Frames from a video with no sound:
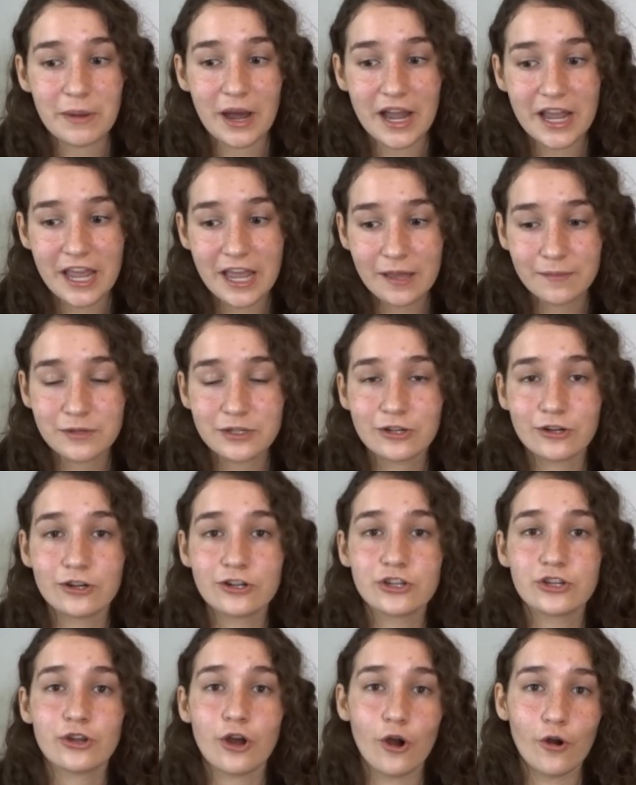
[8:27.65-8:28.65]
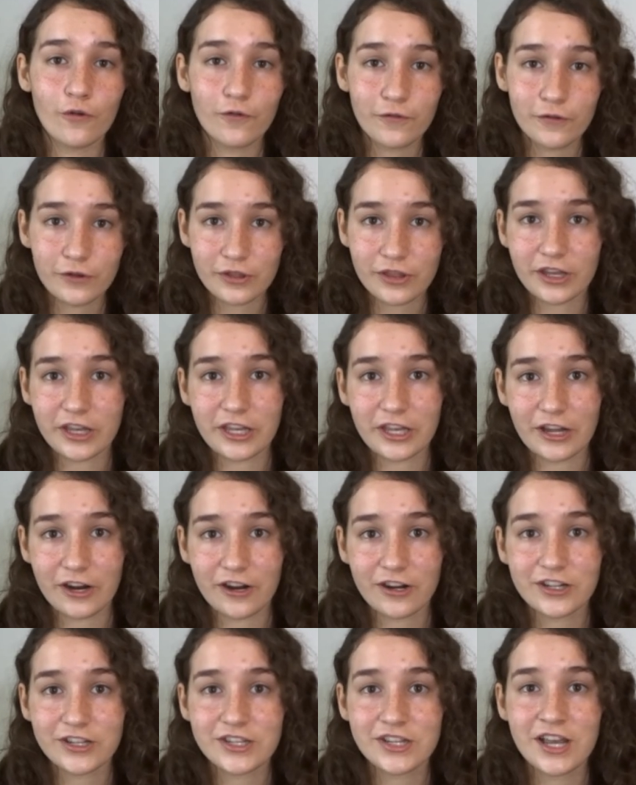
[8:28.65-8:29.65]
my hamsters over the
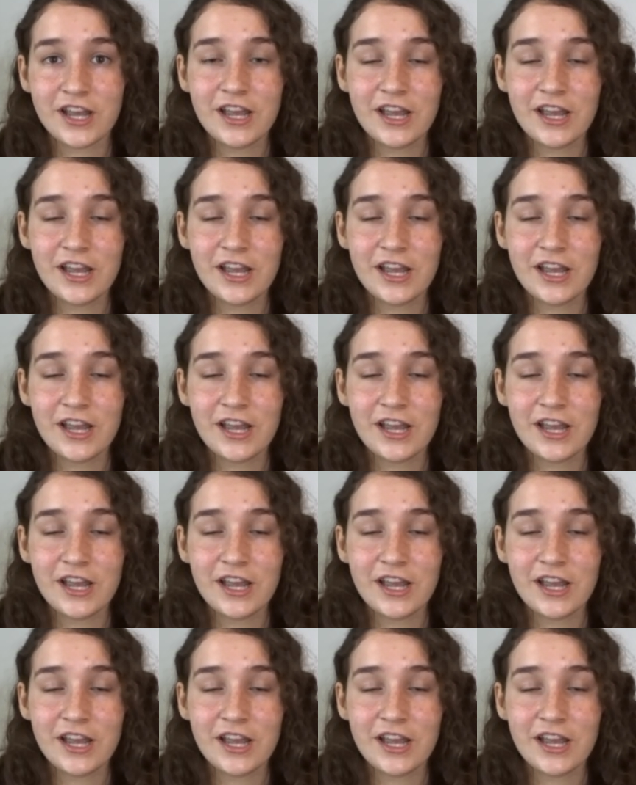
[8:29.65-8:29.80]
years